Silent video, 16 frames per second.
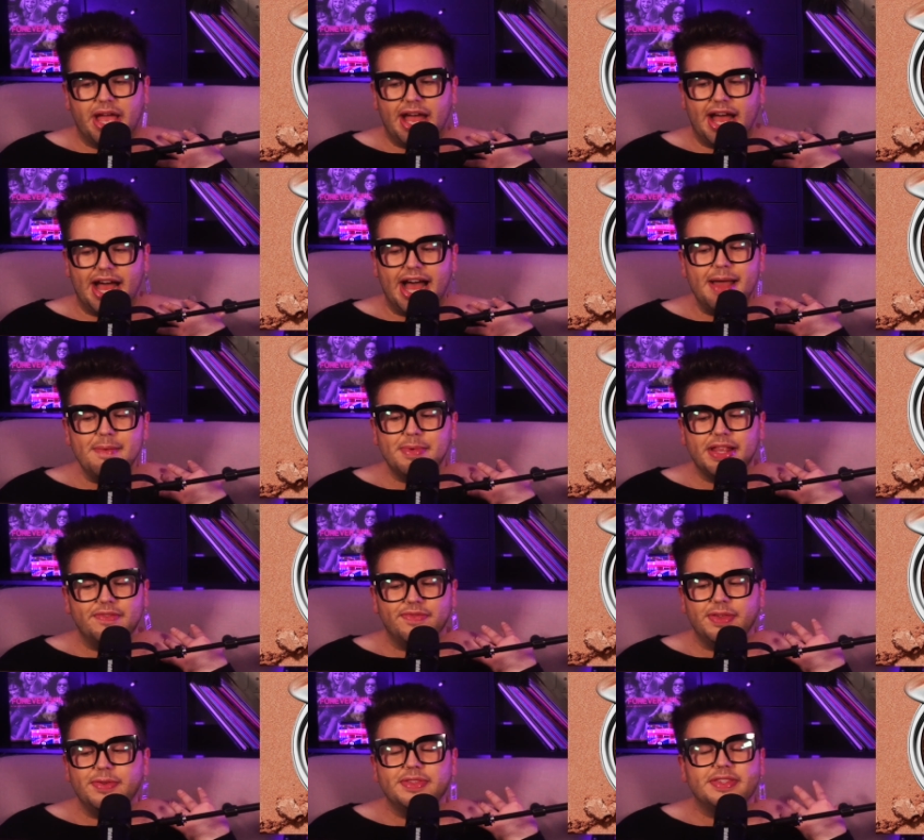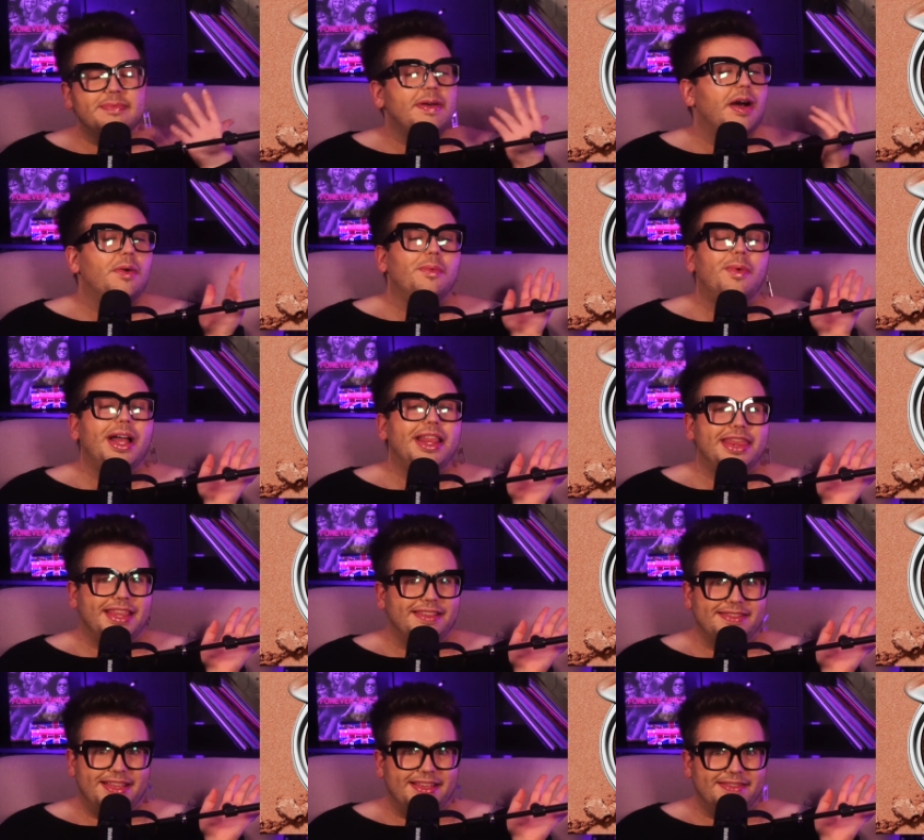I'm confused about what
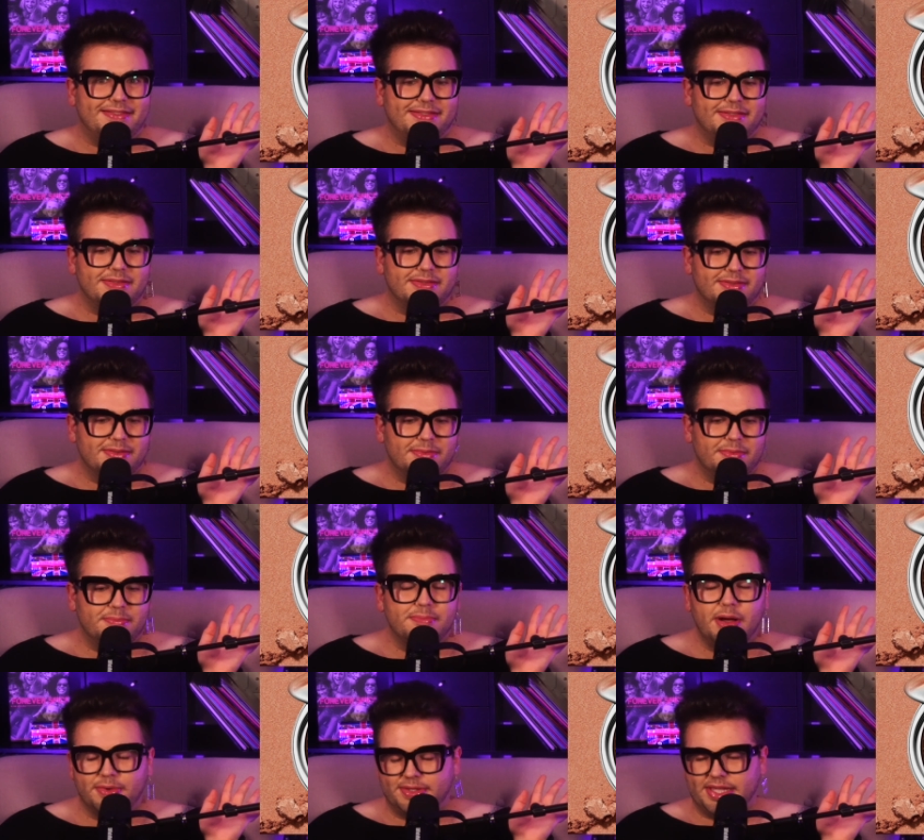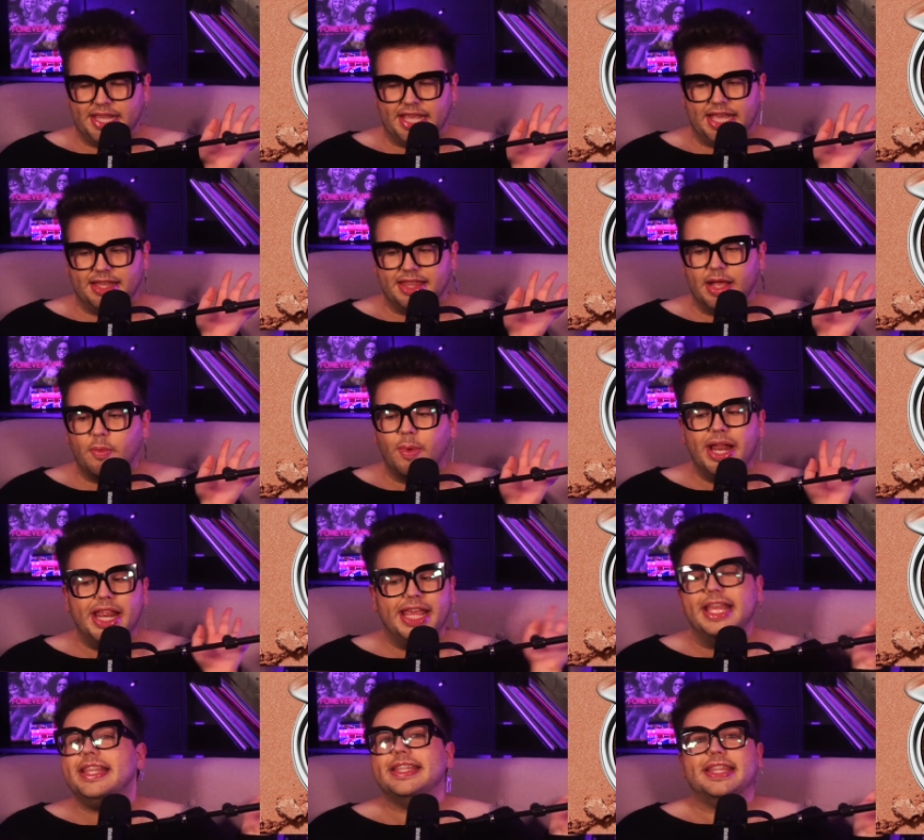this is mostly. Like, what
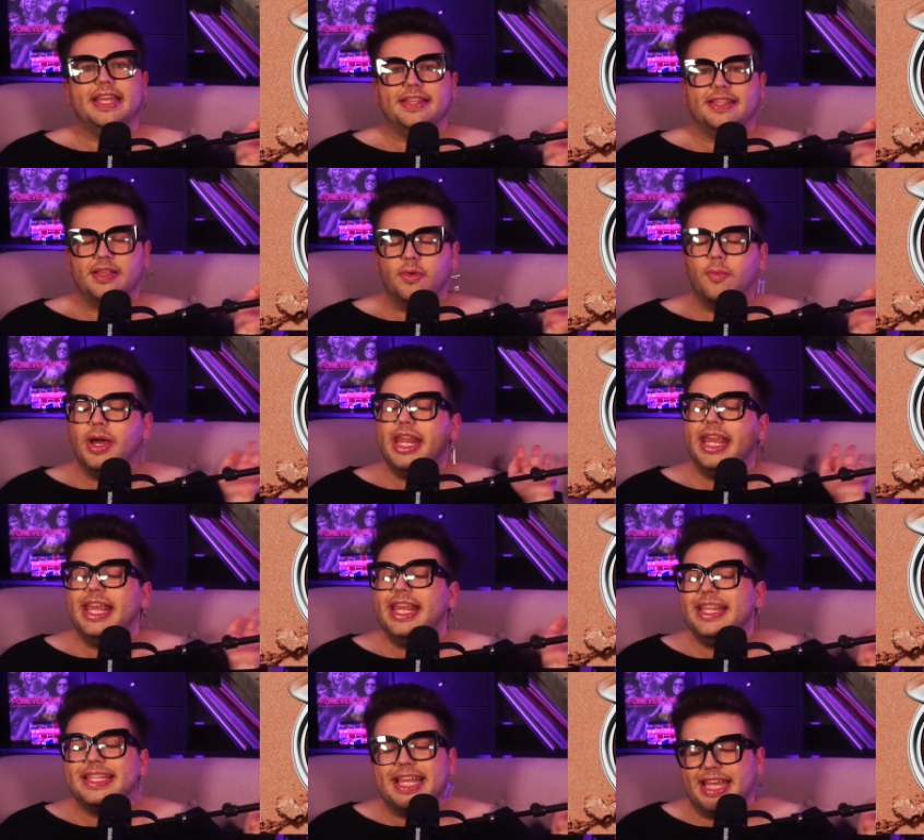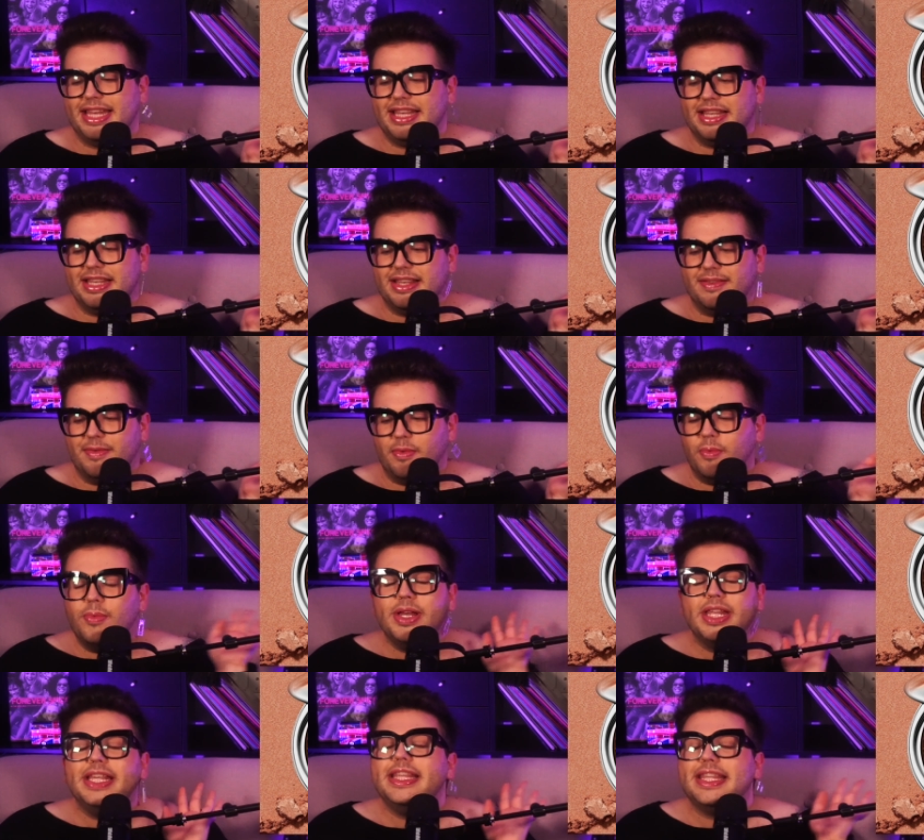is this? What is it?
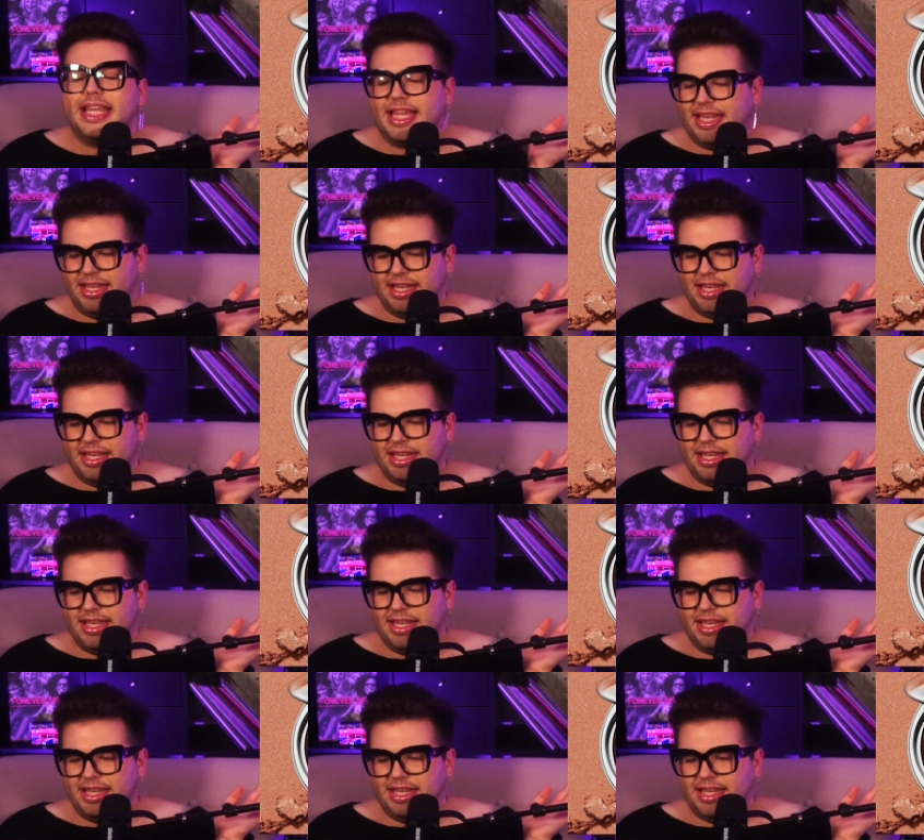What is it?